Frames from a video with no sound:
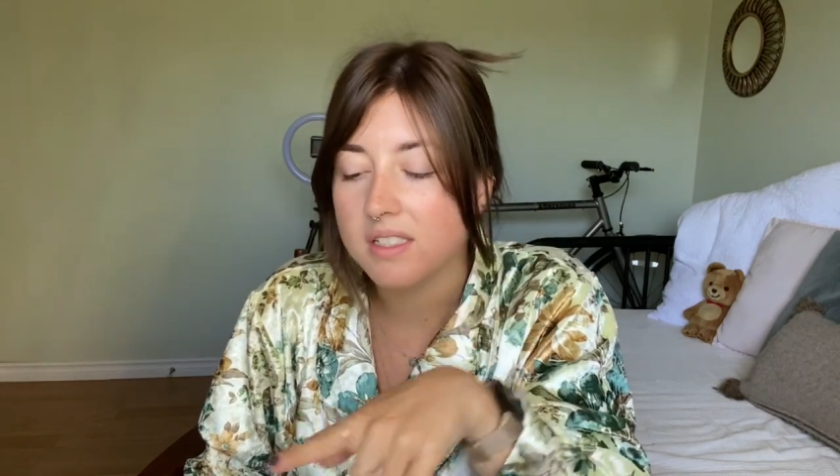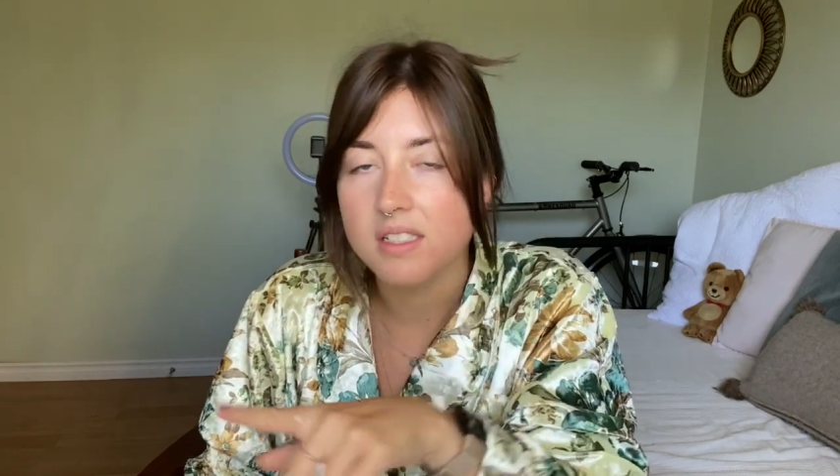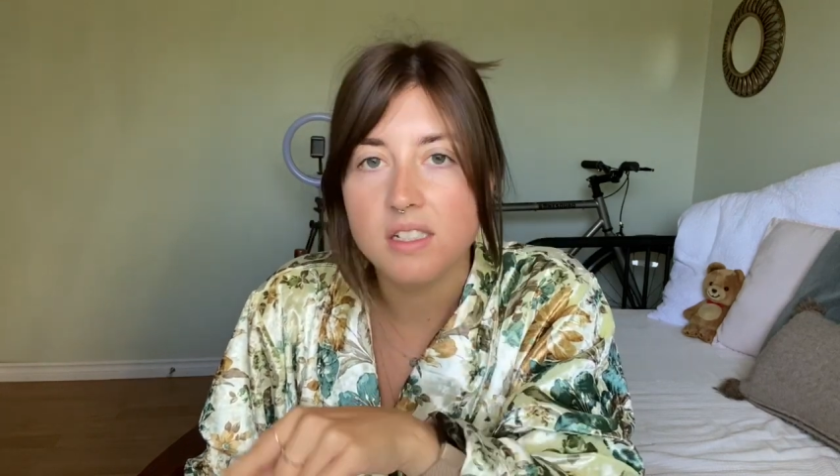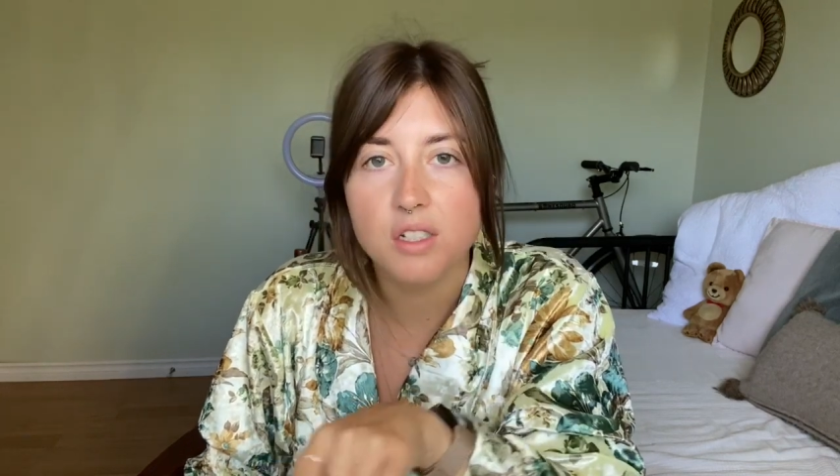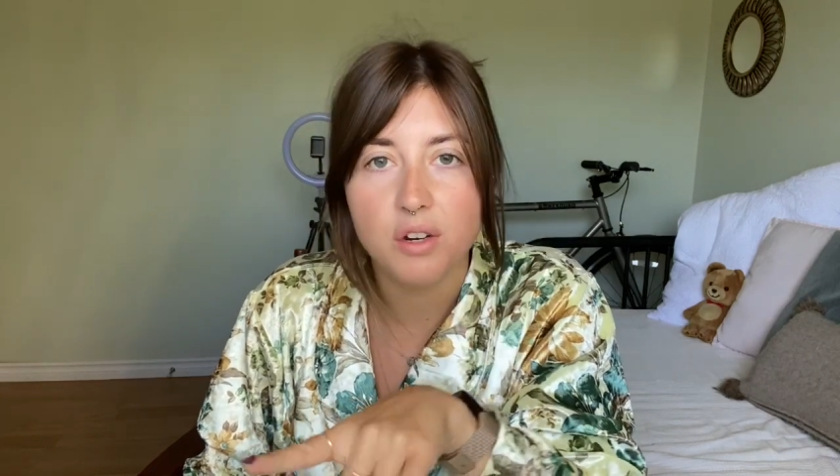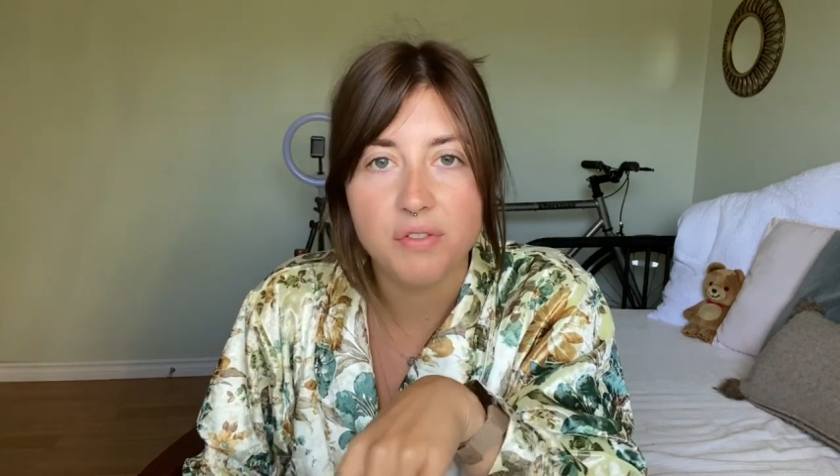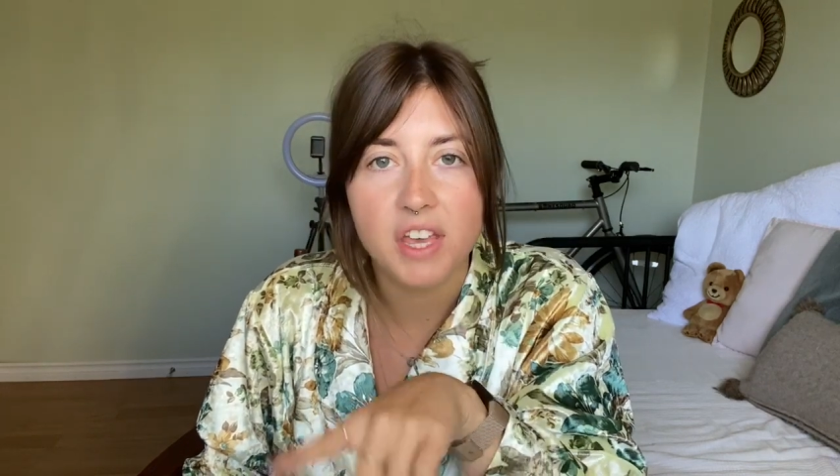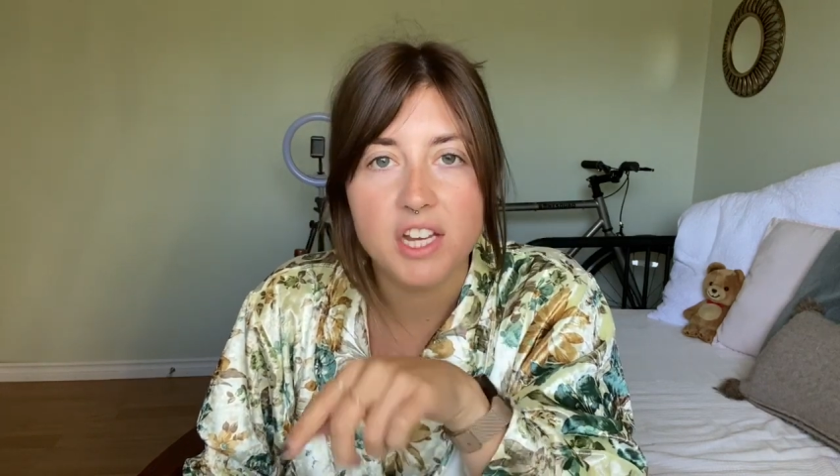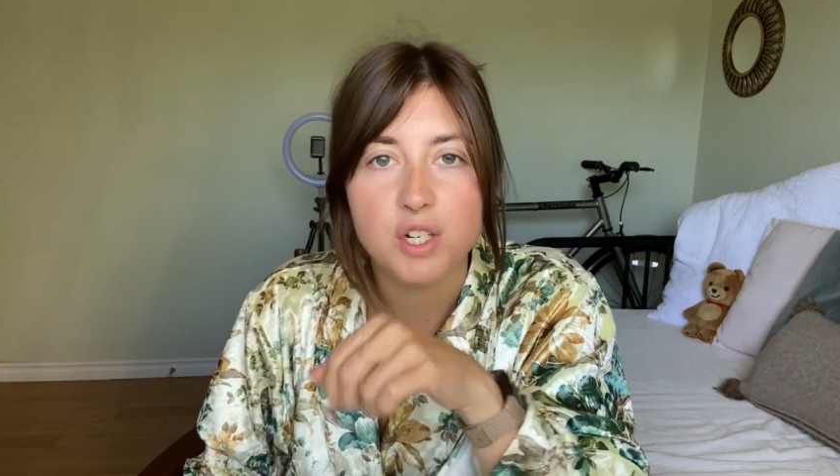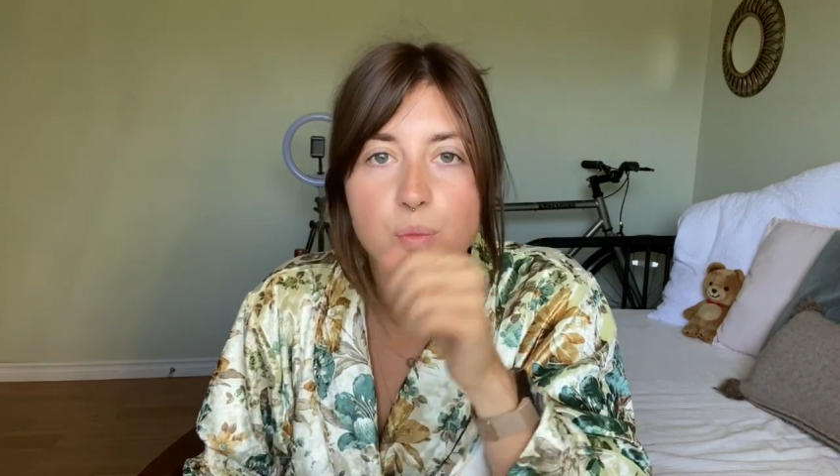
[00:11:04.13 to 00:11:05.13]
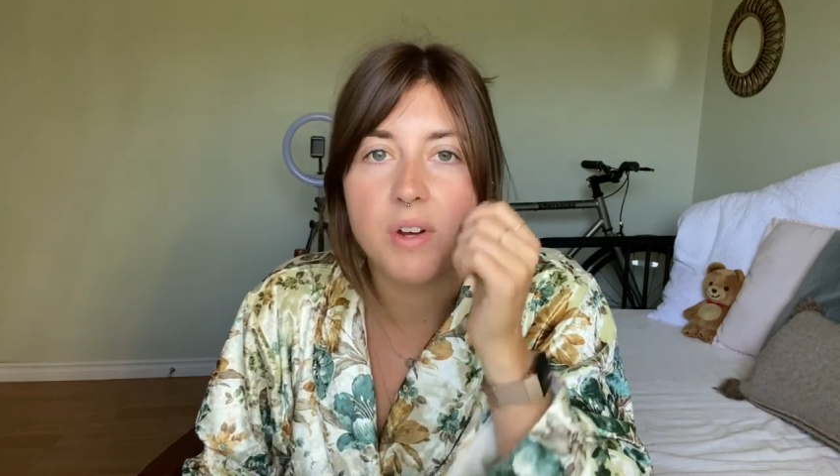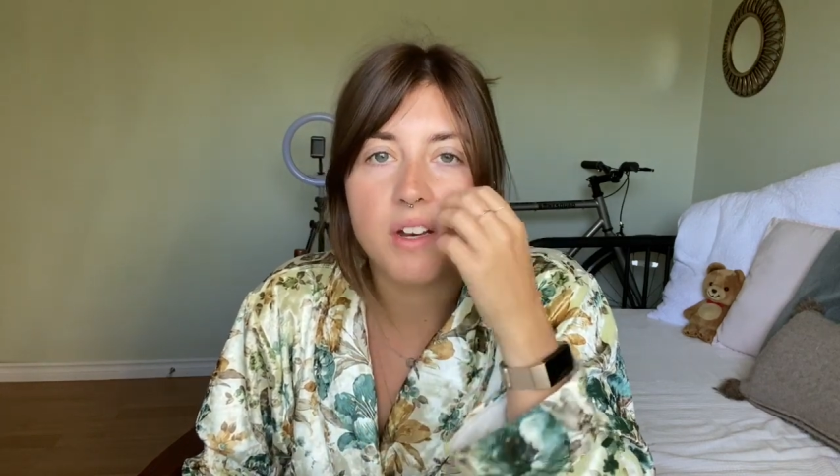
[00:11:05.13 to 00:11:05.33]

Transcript: notification one